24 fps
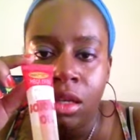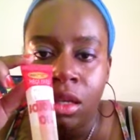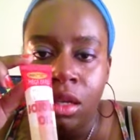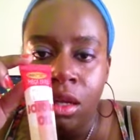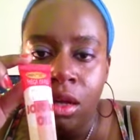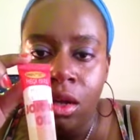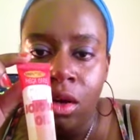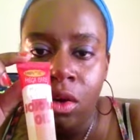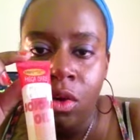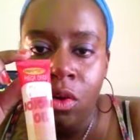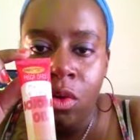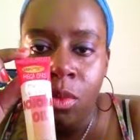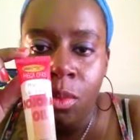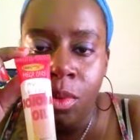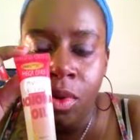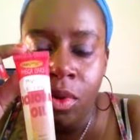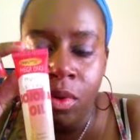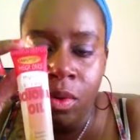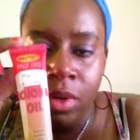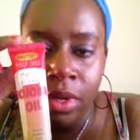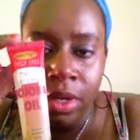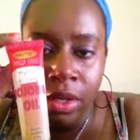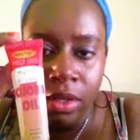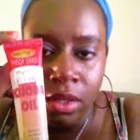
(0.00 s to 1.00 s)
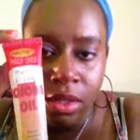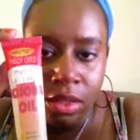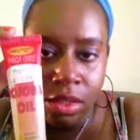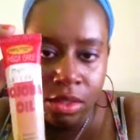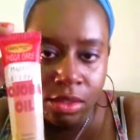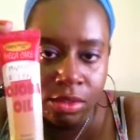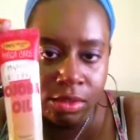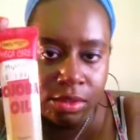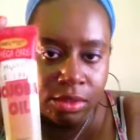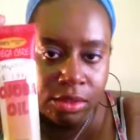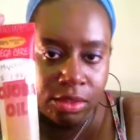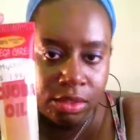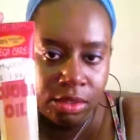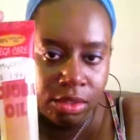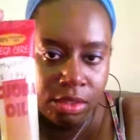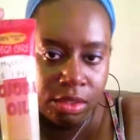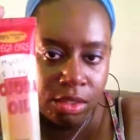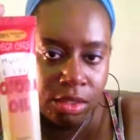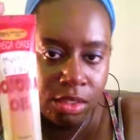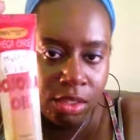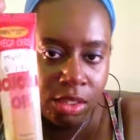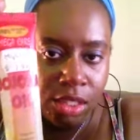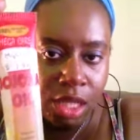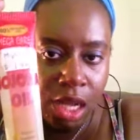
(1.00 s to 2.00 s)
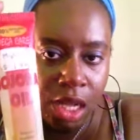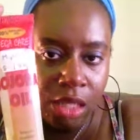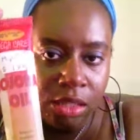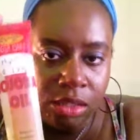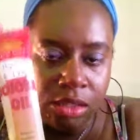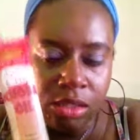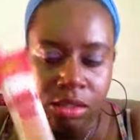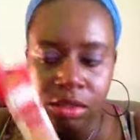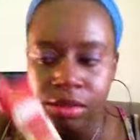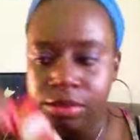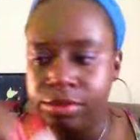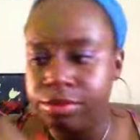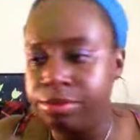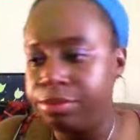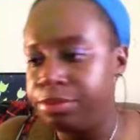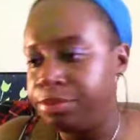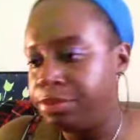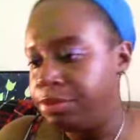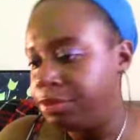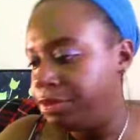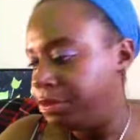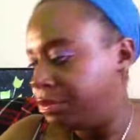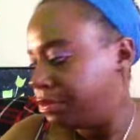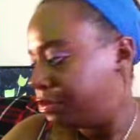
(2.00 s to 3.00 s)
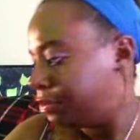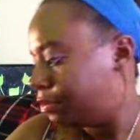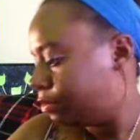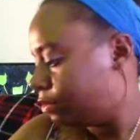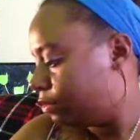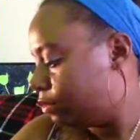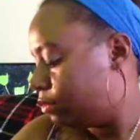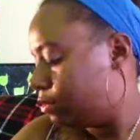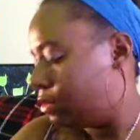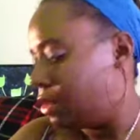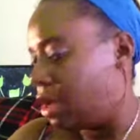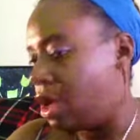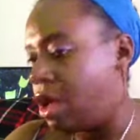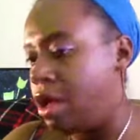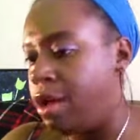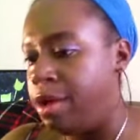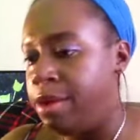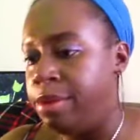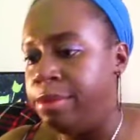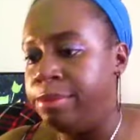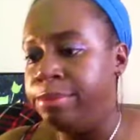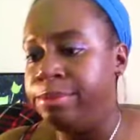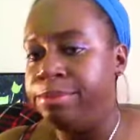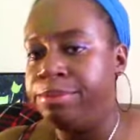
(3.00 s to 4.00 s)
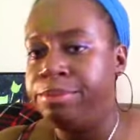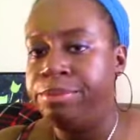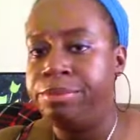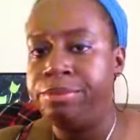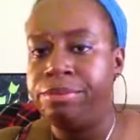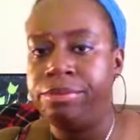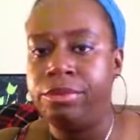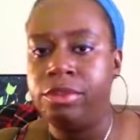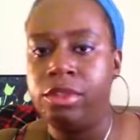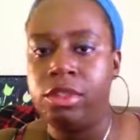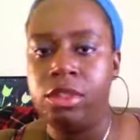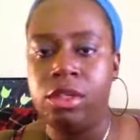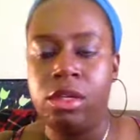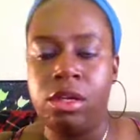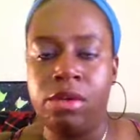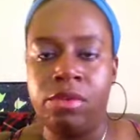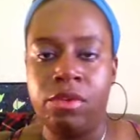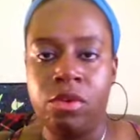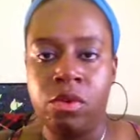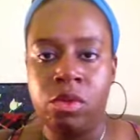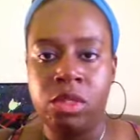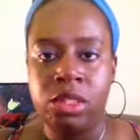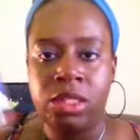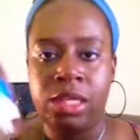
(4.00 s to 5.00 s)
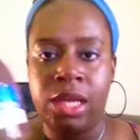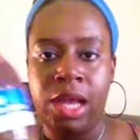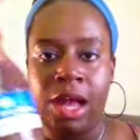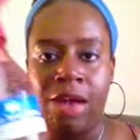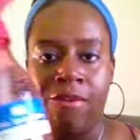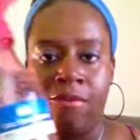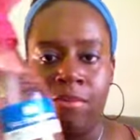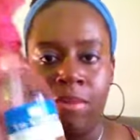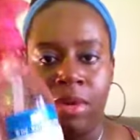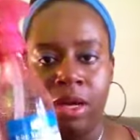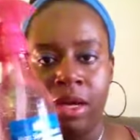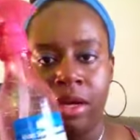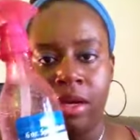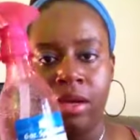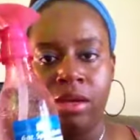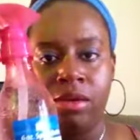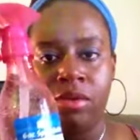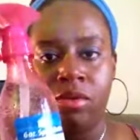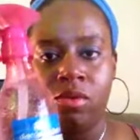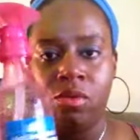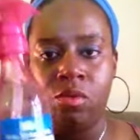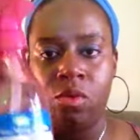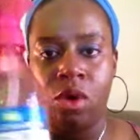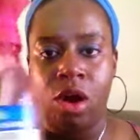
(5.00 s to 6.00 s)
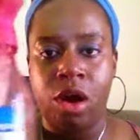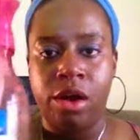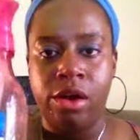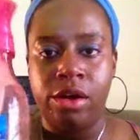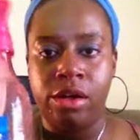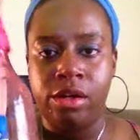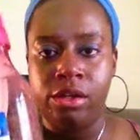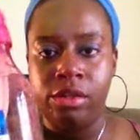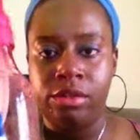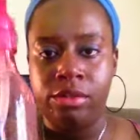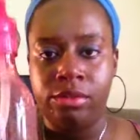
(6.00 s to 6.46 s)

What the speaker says: jojoba oil, let me see that, of course I have my water,